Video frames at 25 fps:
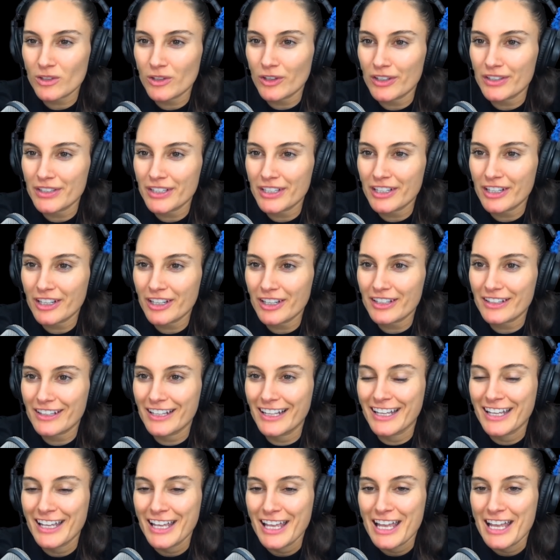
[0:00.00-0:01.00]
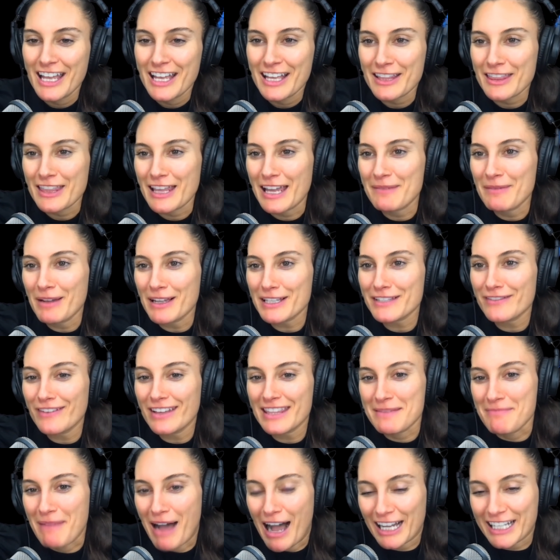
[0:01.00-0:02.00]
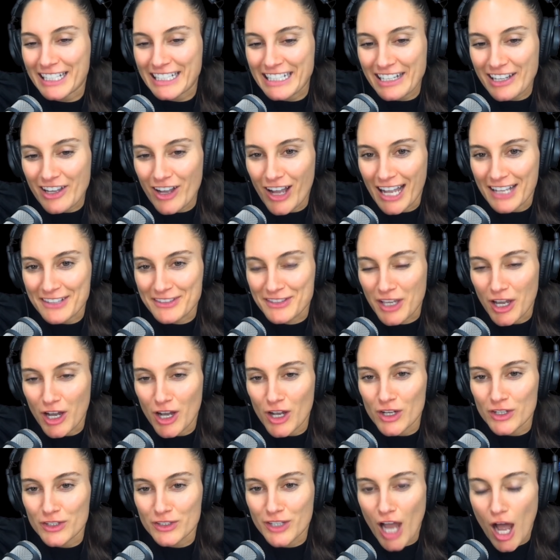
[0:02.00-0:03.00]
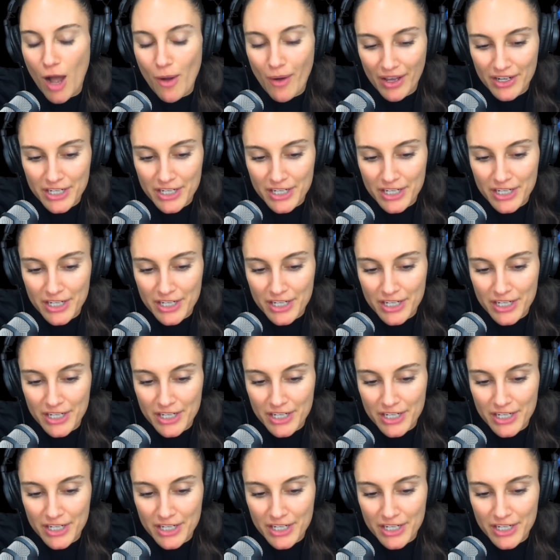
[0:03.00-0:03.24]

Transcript: thought, you know, they must have had the marketing guys go go